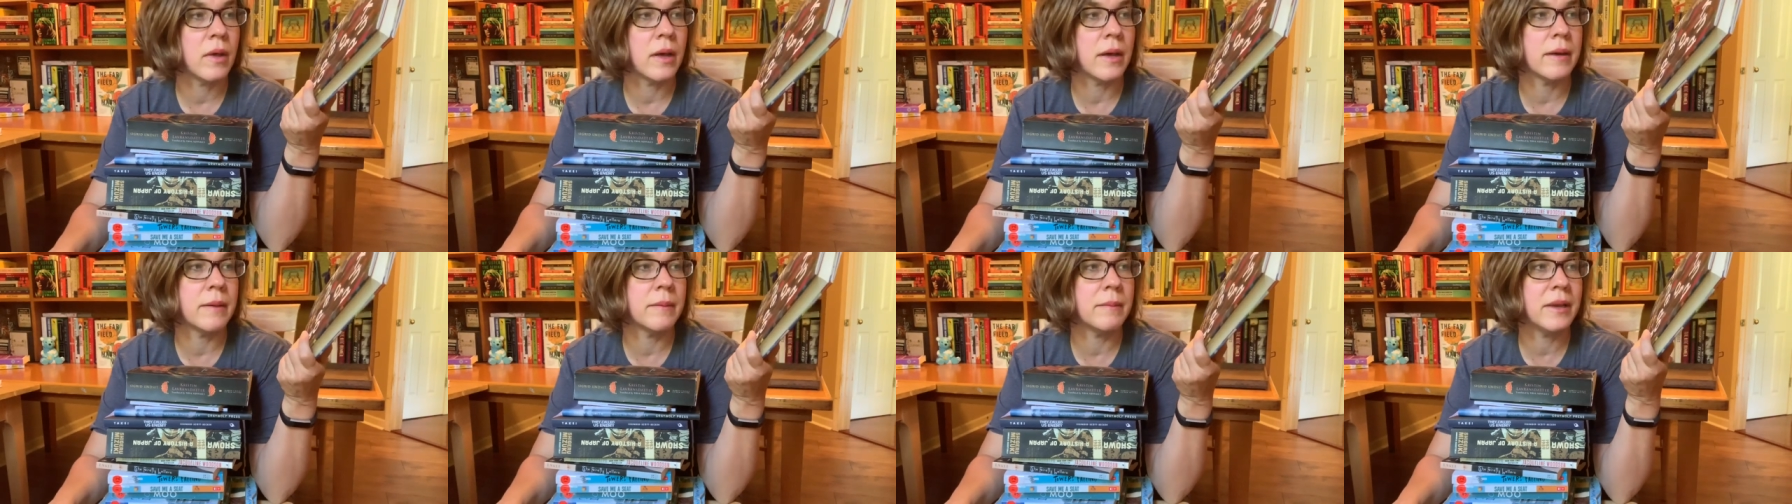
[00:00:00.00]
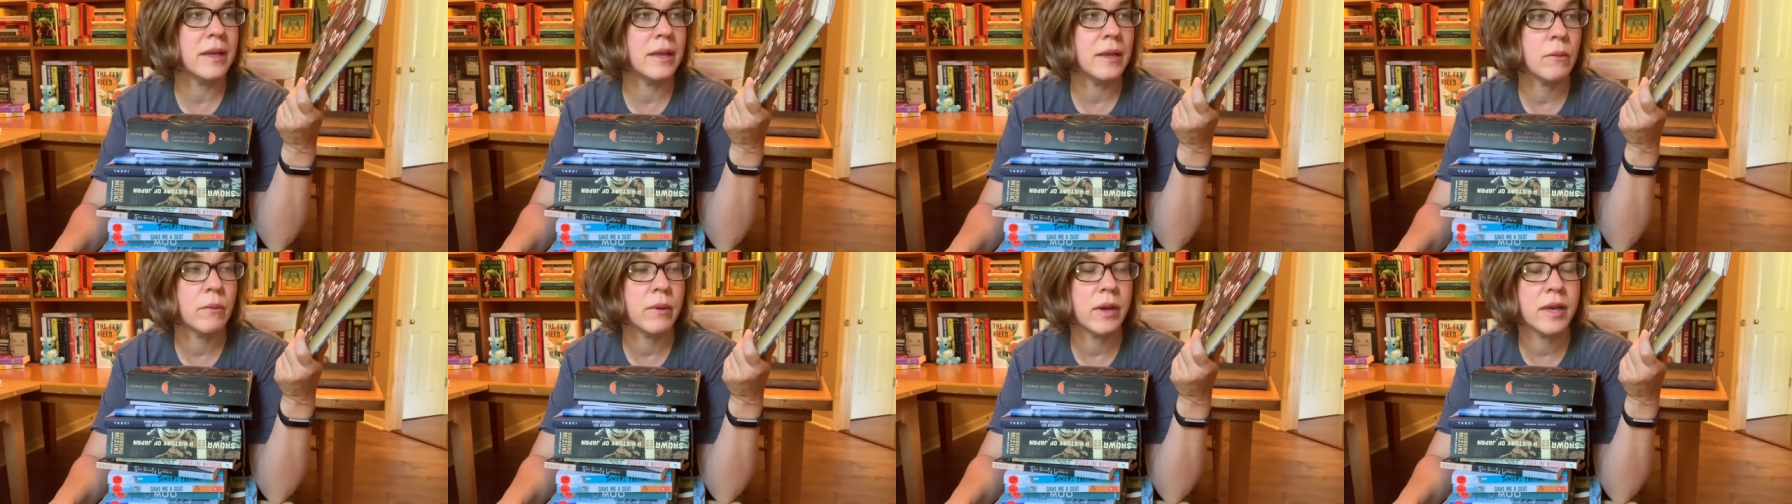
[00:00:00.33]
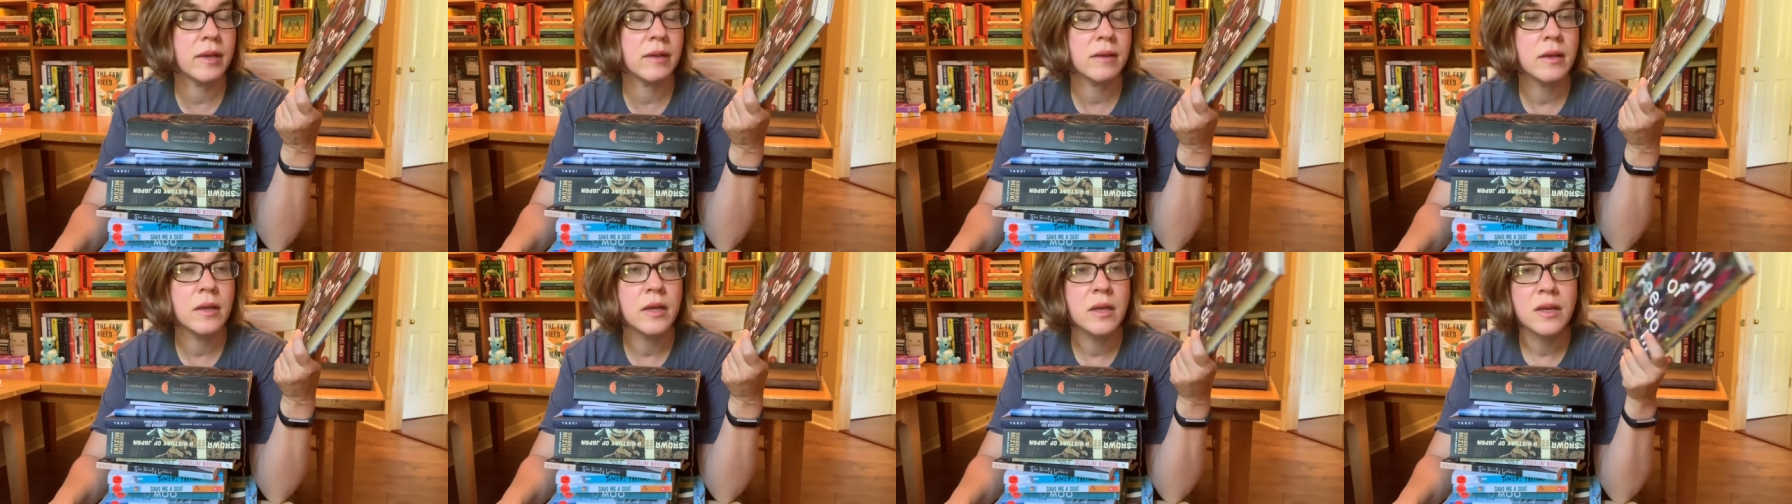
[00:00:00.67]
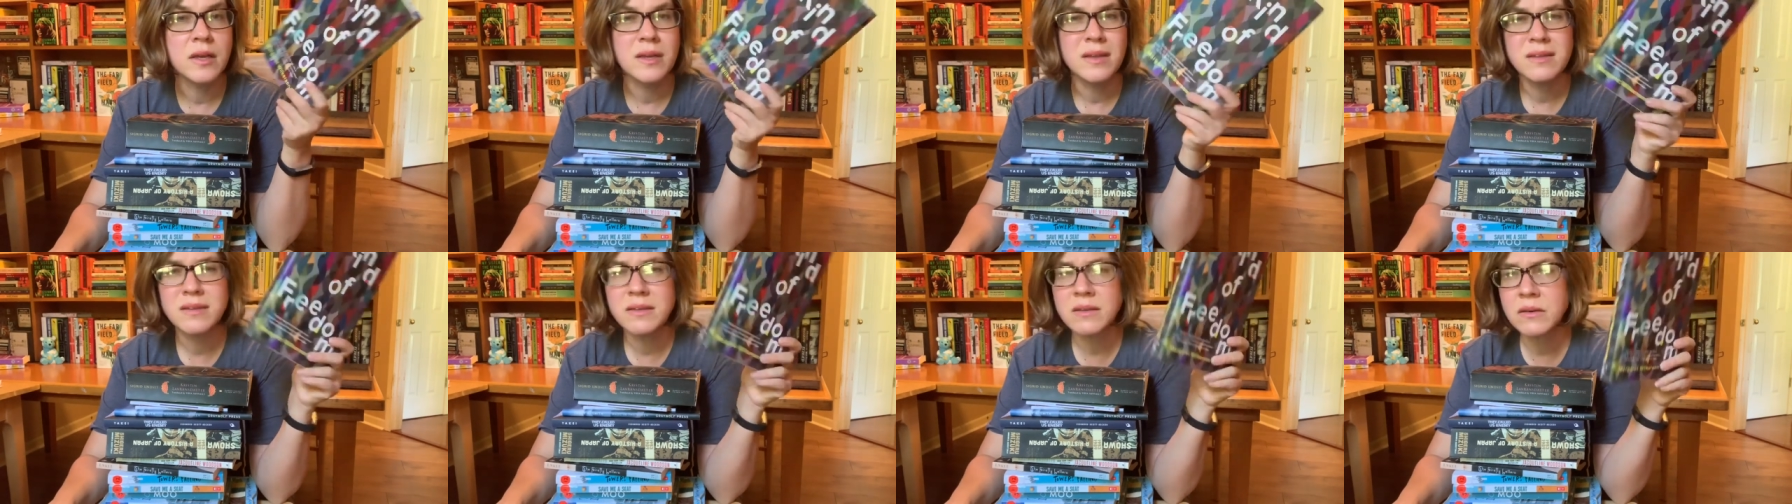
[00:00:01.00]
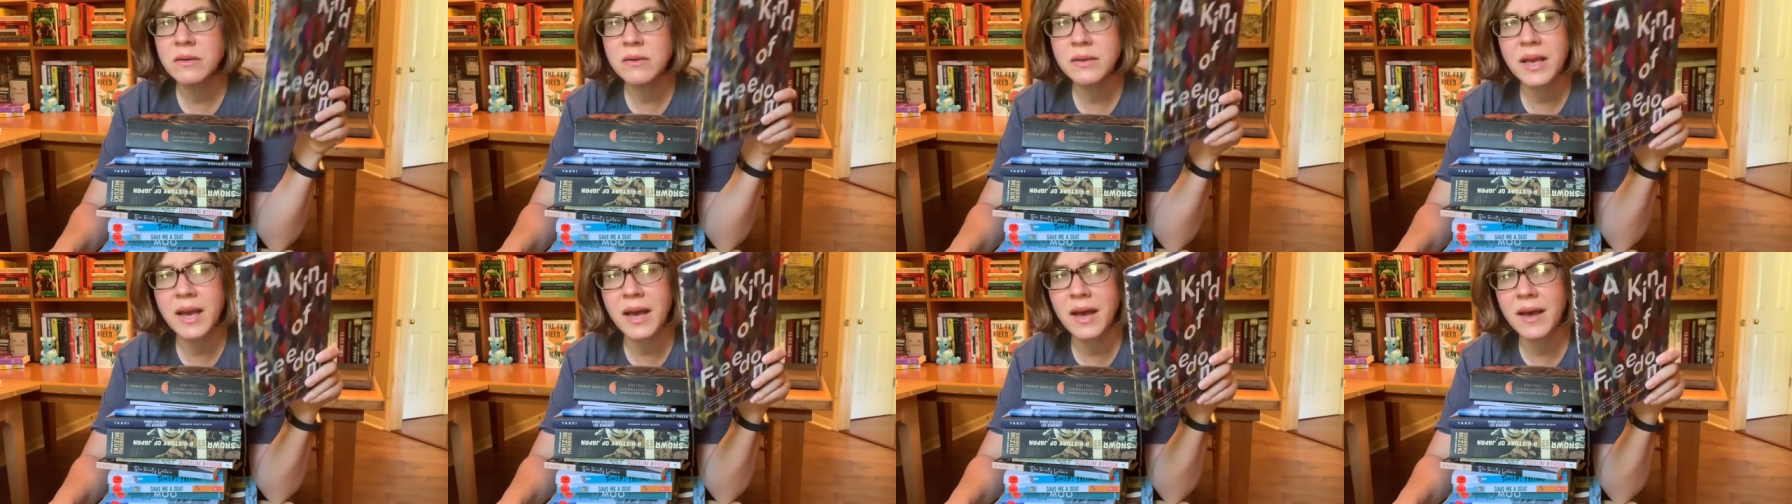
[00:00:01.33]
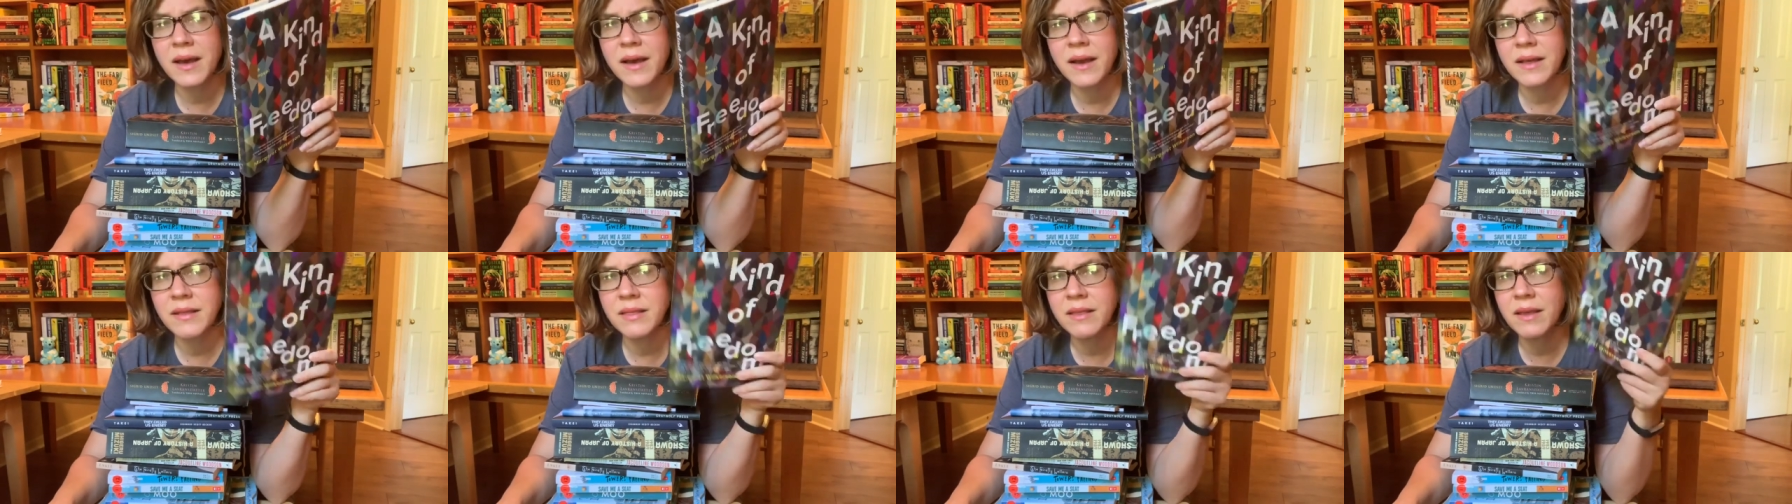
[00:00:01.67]
Um, anyway, so
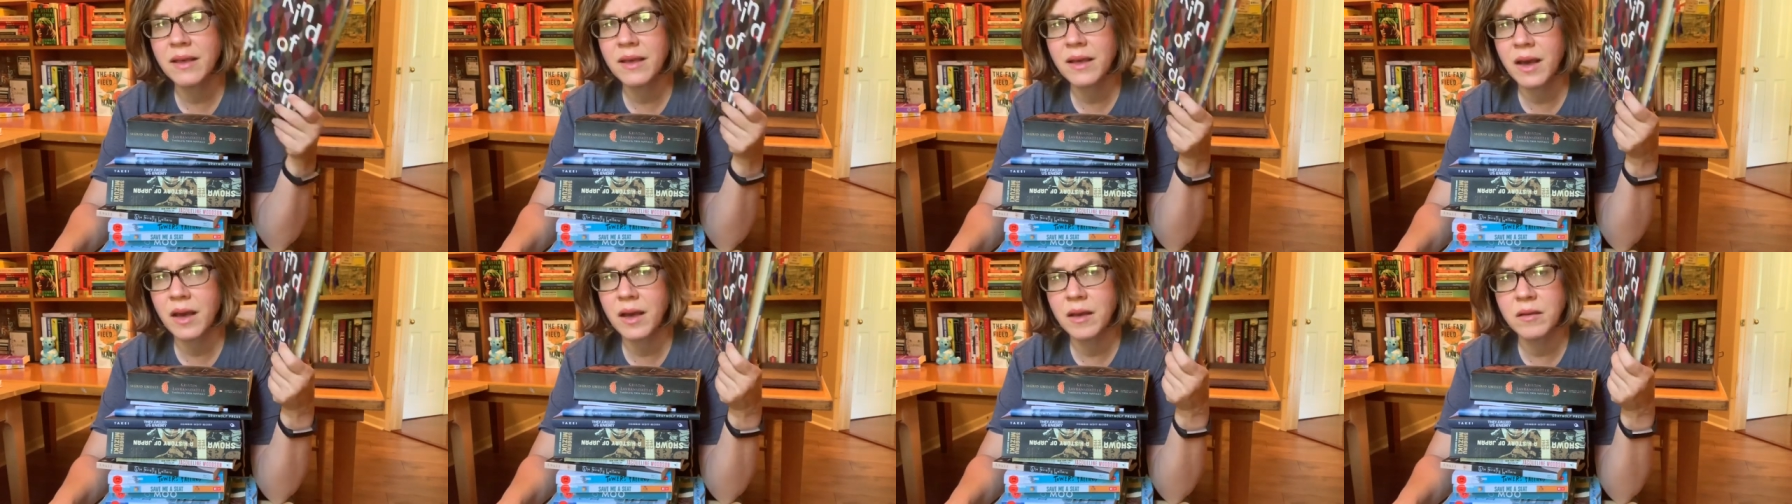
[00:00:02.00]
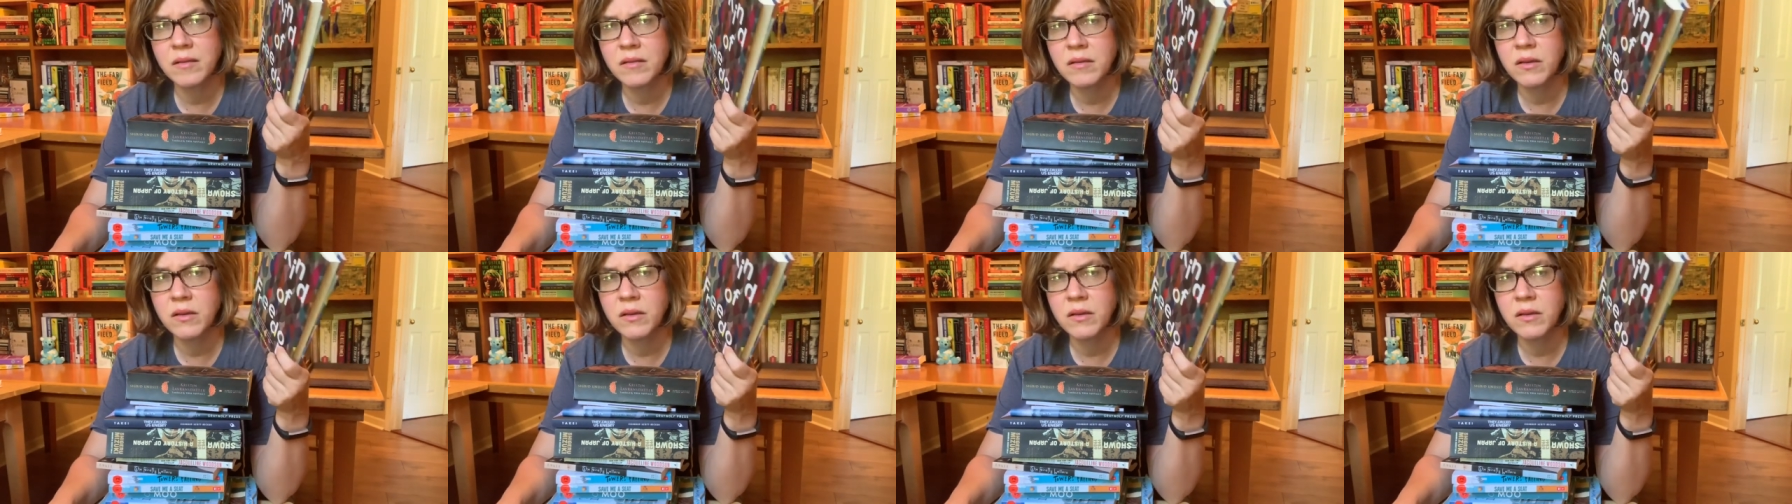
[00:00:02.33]
yeah, I think I,